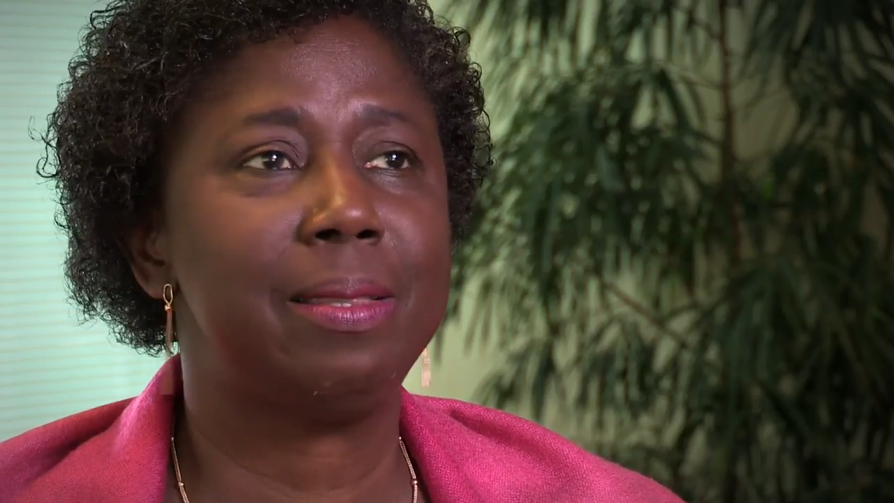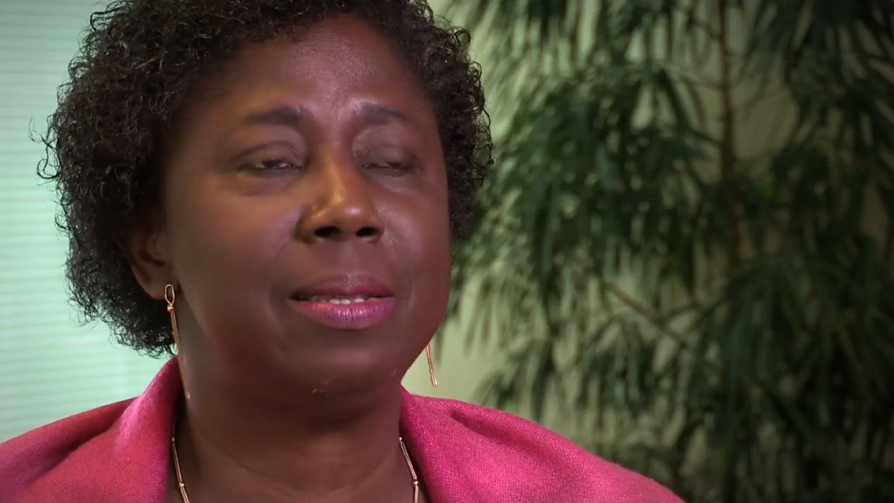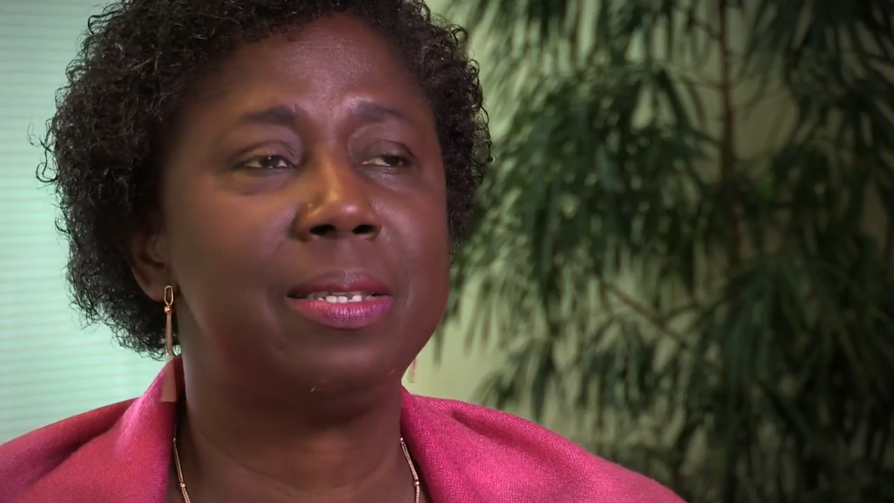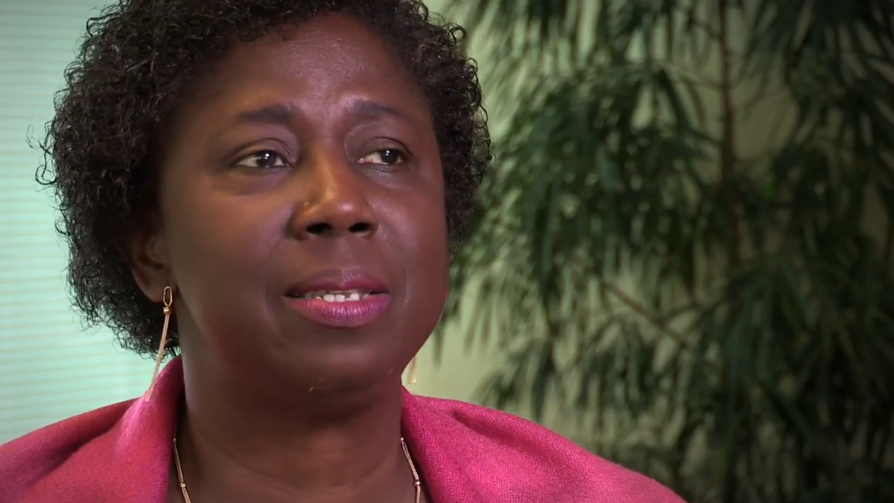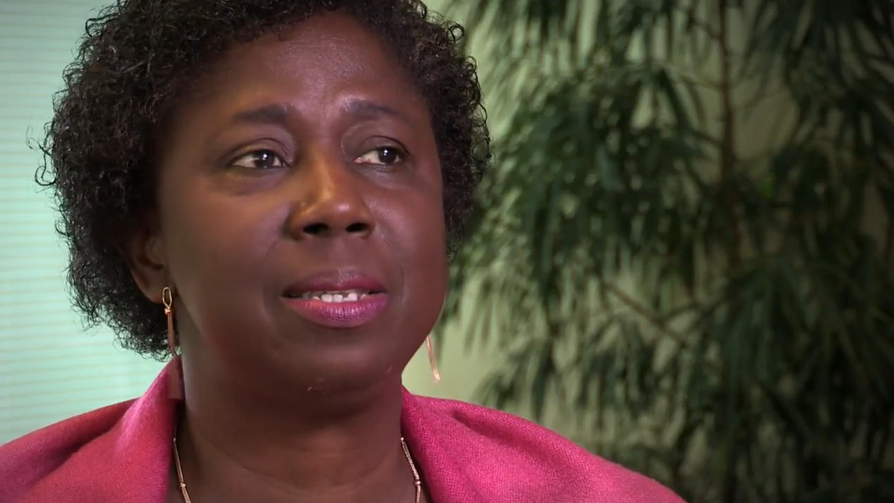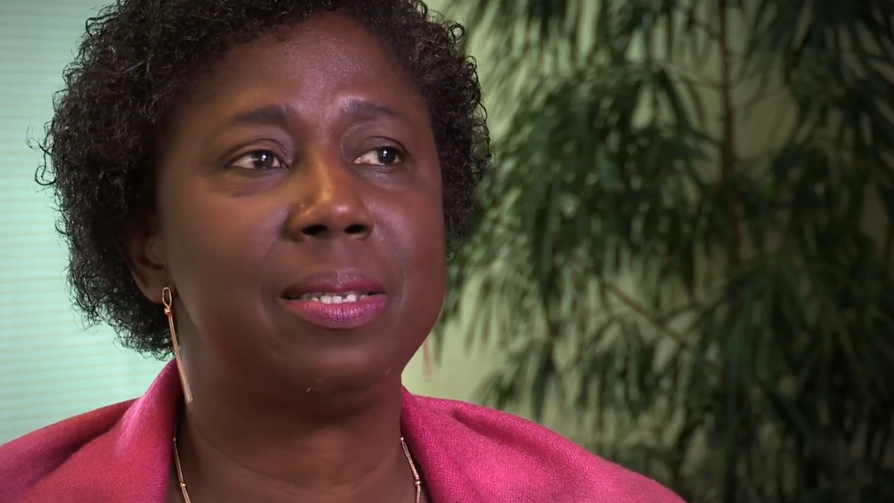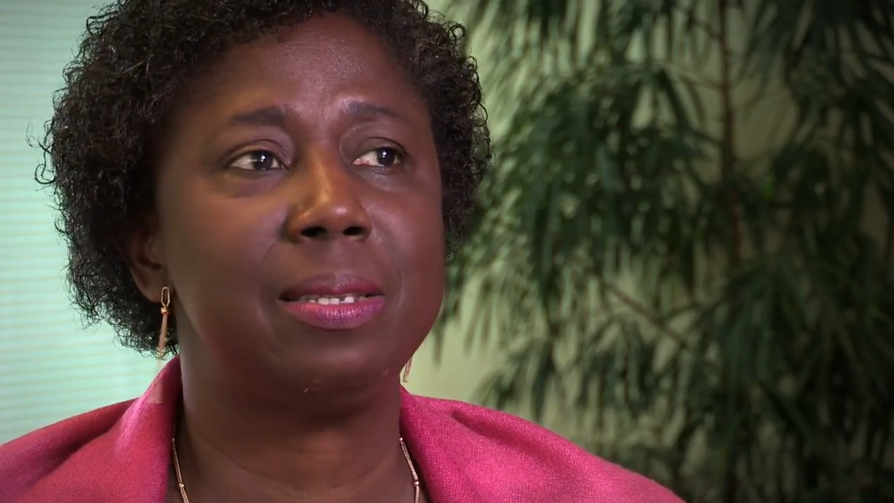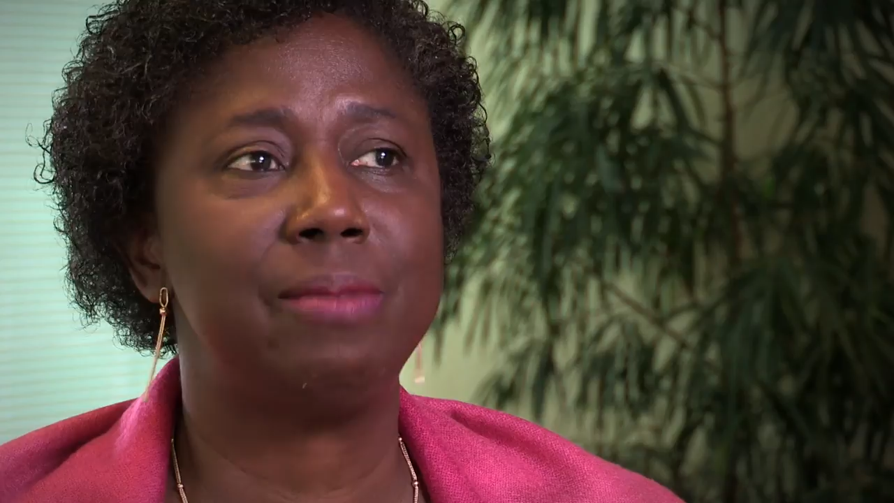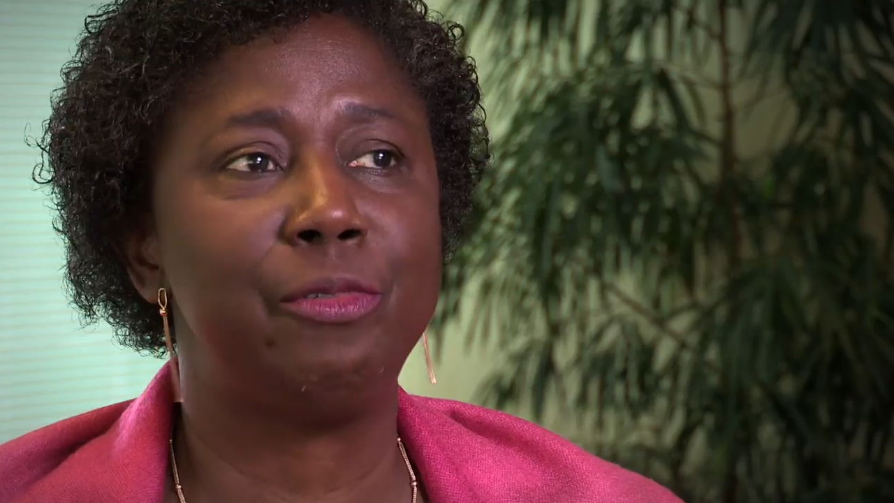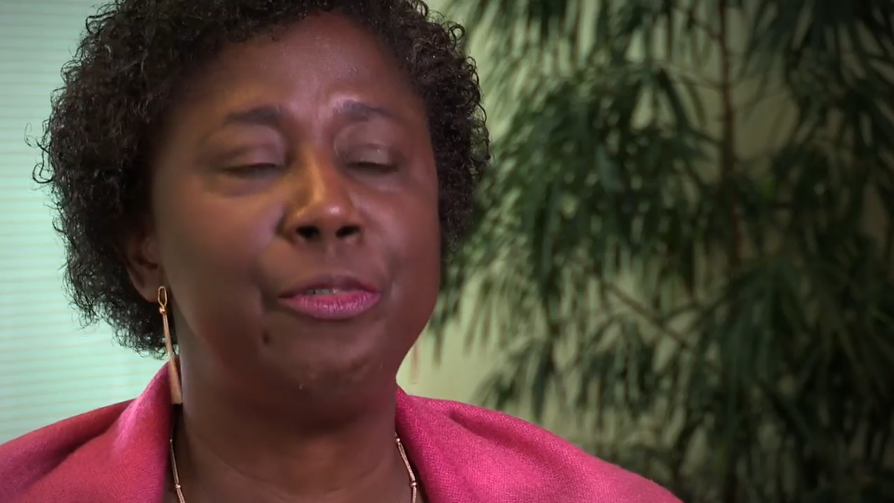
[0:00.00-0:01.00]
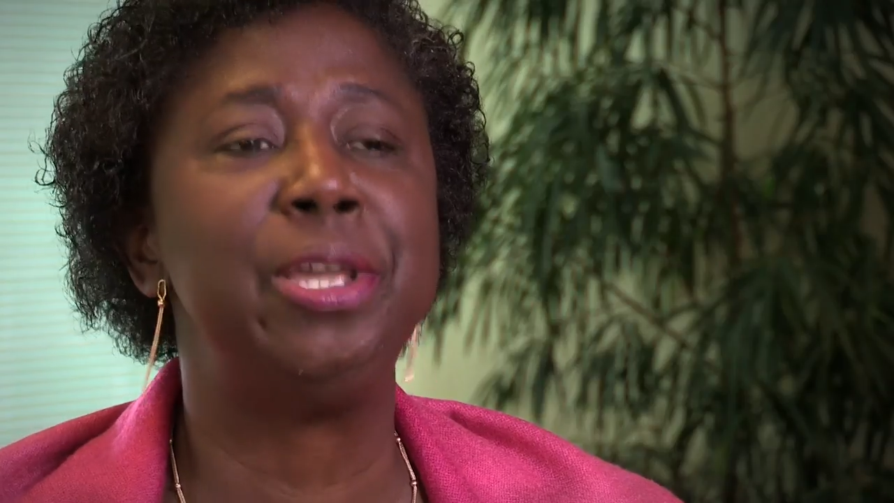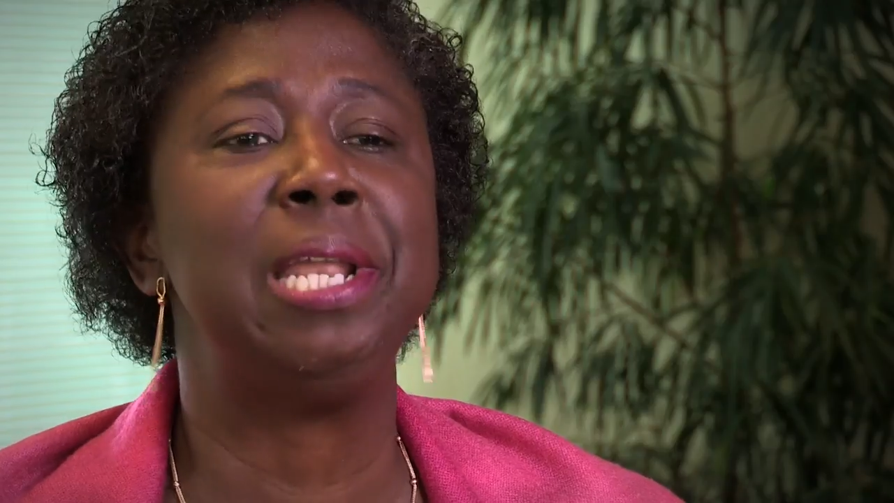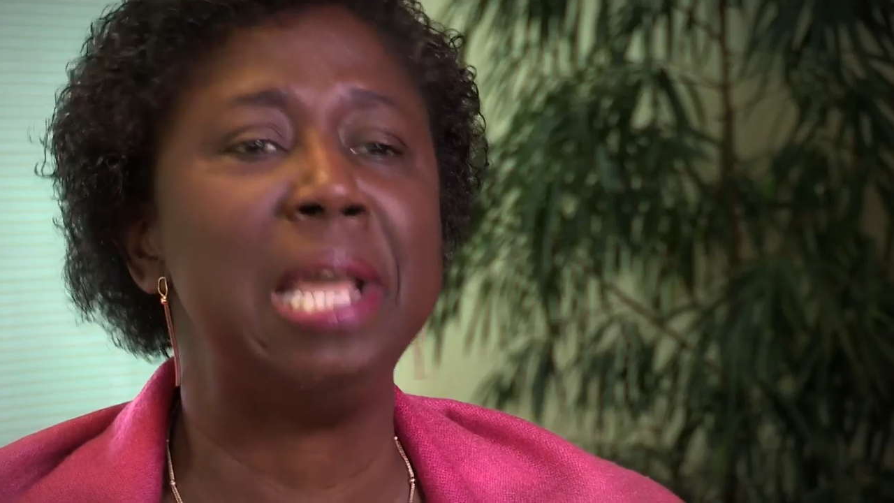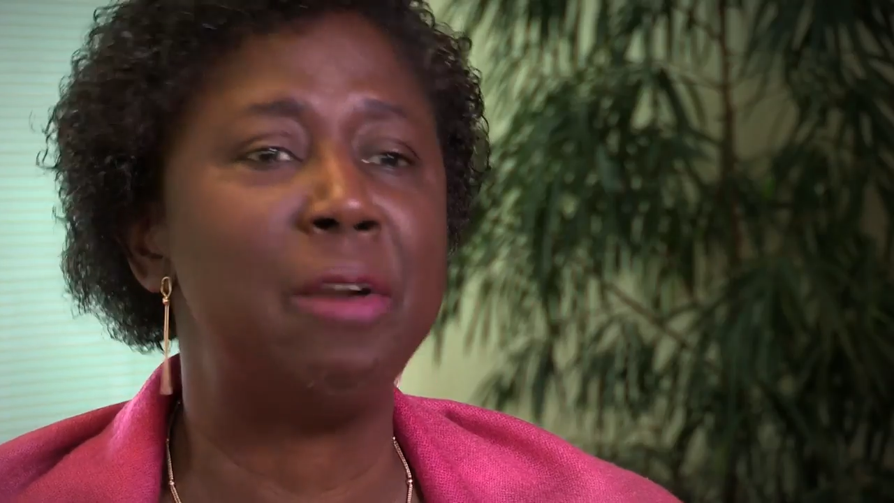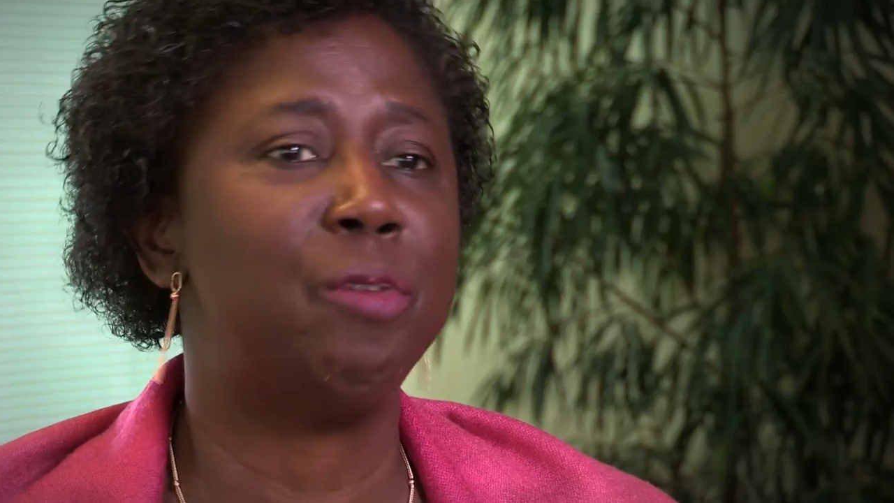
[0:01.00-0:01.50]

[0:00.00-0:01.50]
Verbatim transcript: this is really a